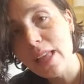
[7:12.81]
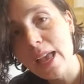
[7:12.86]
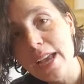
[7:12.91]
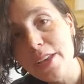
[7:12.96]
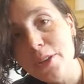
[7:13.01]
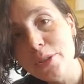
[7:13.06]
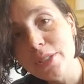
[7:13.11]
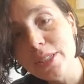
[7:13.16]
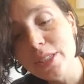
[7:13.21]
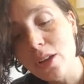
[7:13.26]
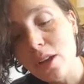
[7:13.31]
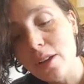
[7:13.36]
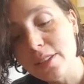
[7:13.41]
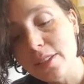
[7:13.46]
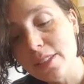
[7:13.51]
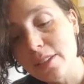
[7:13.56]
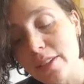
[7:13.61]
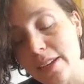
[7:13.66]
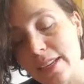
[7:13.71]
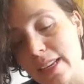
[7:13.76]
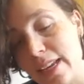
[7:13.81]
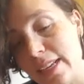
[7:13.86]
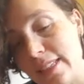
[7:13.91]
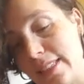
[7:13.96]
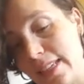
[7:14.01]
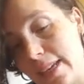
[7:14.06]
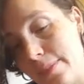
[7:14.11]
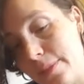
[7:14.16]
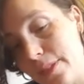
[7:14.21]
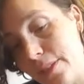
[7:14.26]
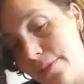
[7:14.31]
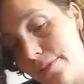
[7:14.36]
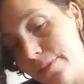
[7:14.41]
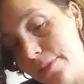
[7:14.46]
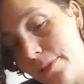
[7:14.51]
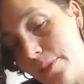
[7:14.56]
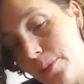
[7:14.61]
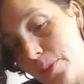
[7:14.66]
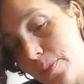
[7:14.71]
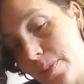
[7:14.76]
I use it also at nighttime to
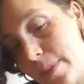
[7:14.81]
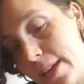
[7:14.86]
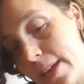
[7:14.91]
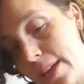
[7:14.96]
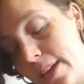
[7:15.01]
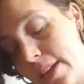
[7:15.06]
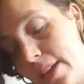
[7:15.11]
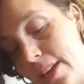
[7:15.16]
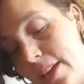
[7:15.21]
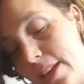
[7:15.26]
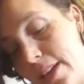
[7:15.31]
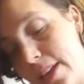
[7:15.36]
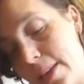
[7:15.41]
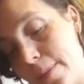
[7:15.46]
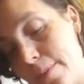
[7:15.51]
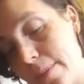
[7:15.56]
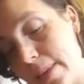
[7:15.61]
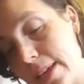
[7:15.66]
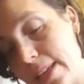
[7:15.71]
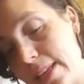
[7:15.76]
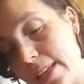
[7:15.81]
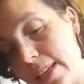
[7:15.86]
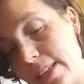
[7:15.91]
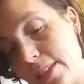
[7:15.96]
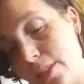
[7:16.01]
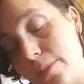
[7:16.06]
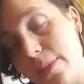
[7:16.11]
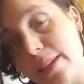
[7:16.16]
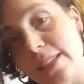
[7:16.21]
diffuse with my kids or